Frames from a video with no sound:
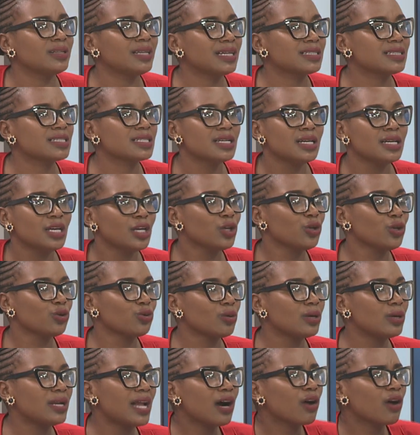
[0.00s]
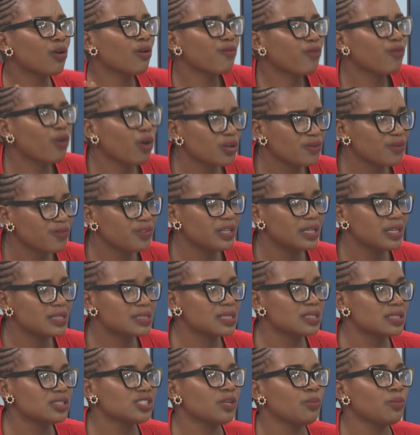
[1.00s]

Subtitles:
that, you know, lack of confidence in